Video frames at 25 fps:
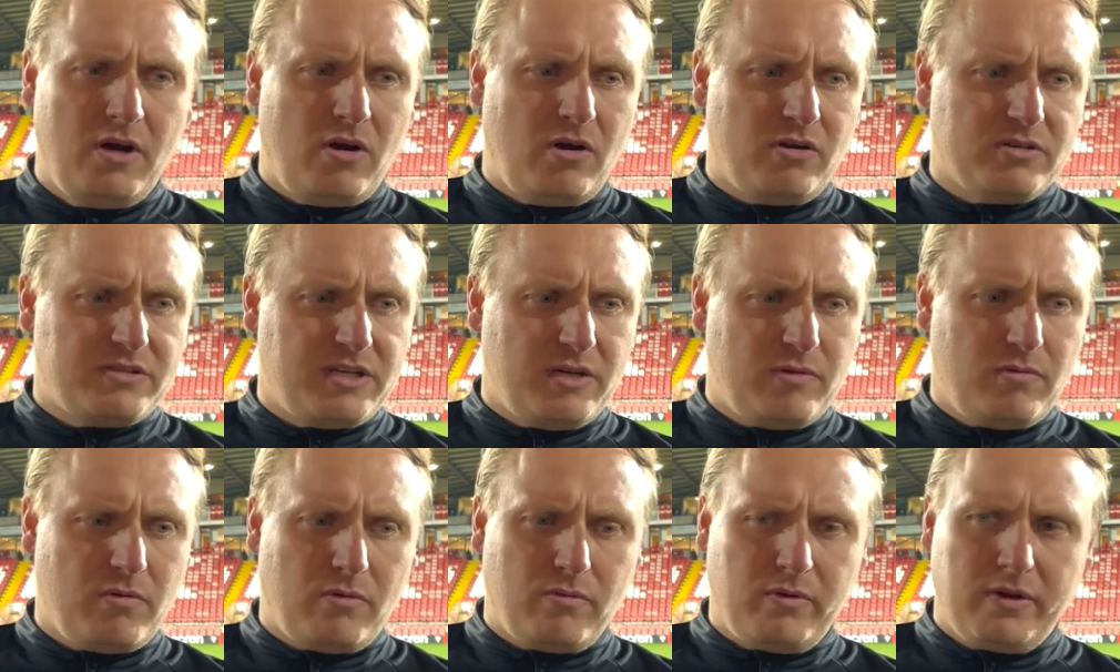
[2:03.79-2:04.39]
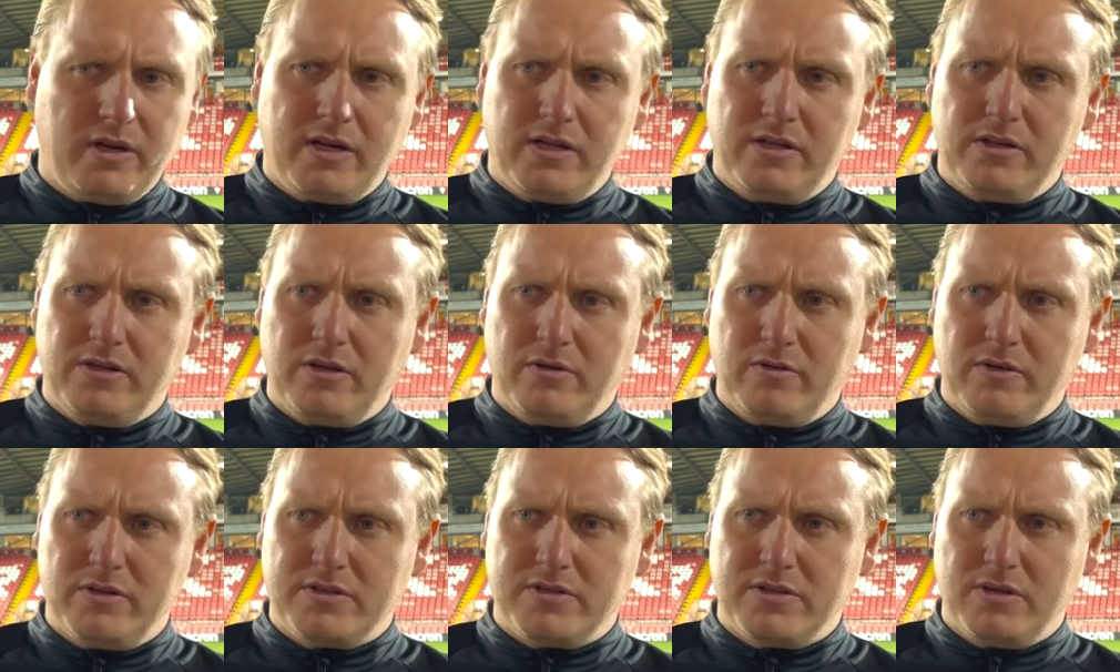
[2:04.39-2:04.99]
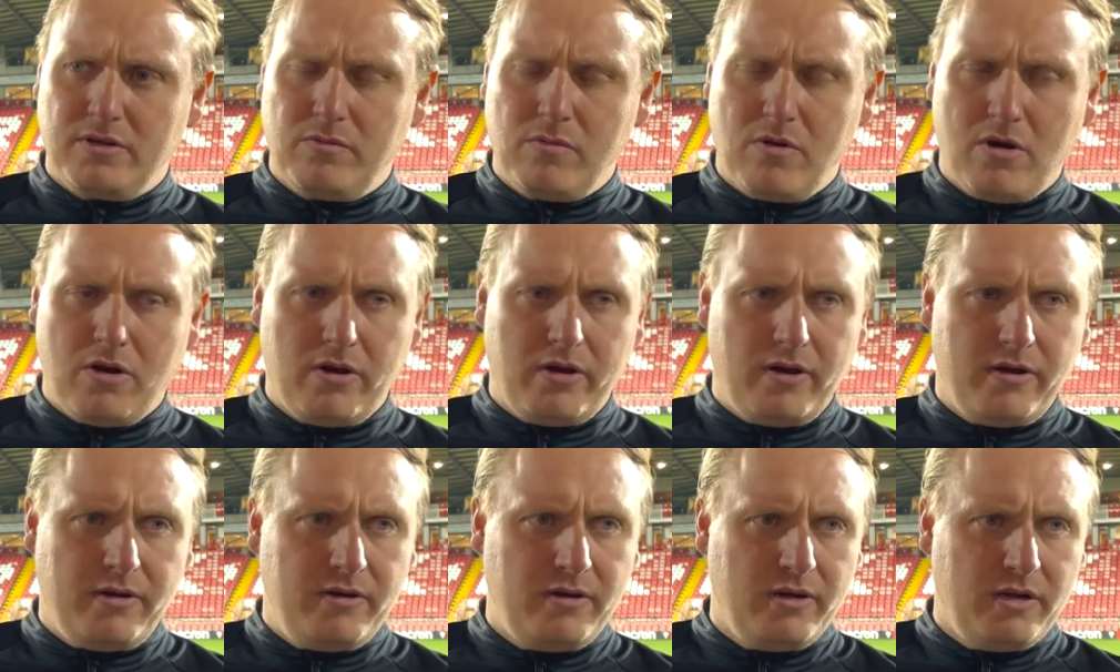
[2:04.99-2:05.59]
or see what we can do at
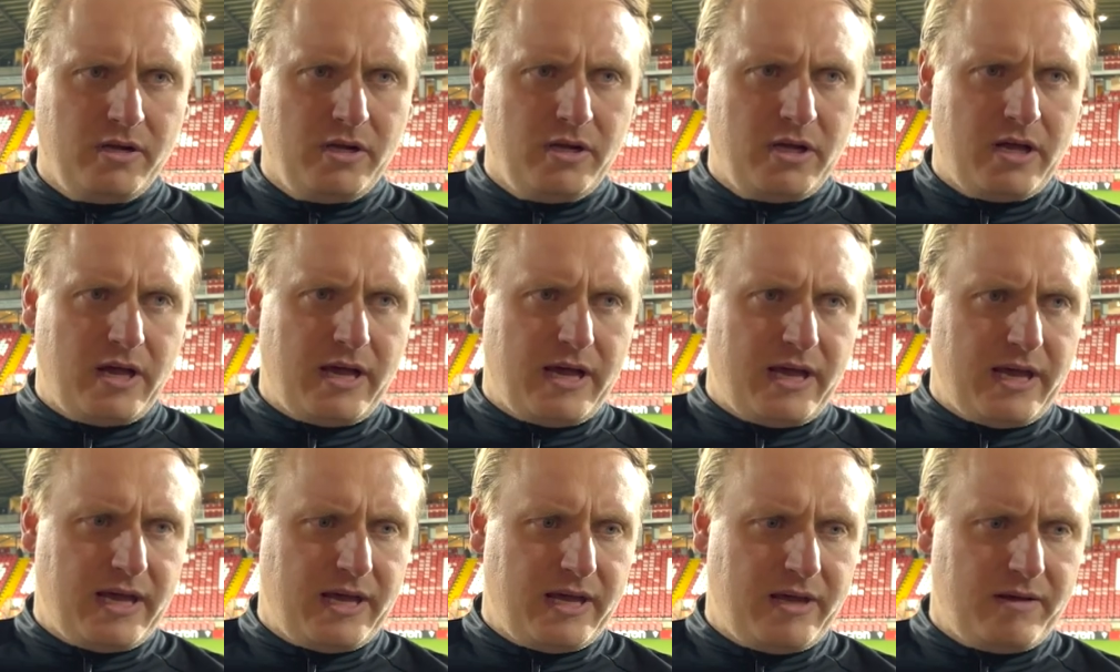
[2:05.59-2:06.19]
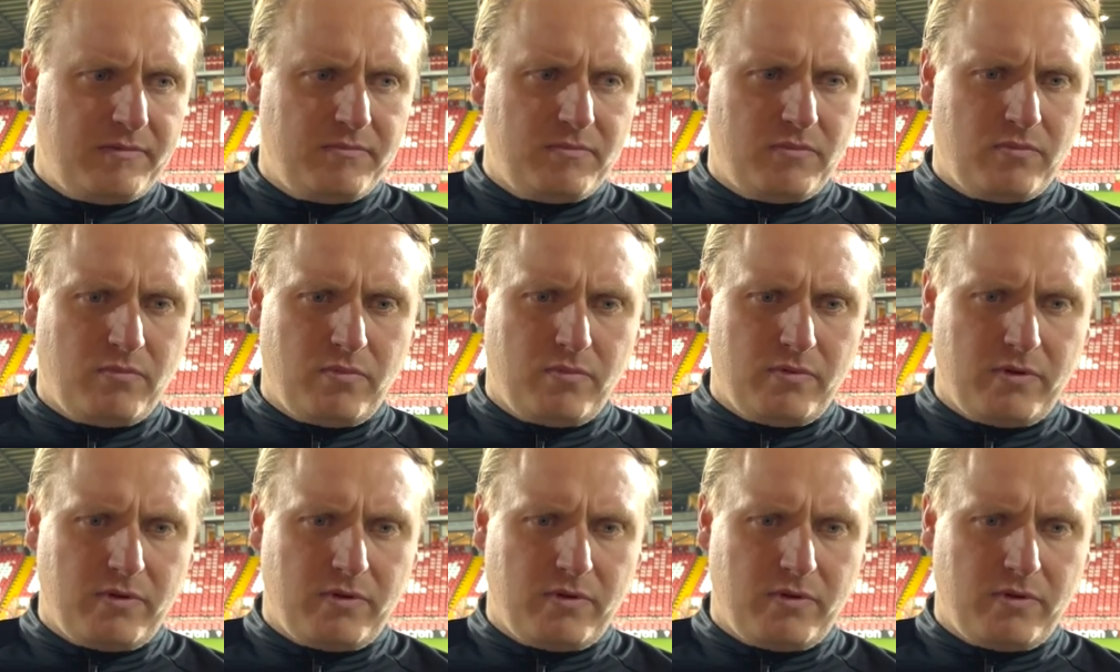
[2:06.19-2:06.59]
2-1 and um,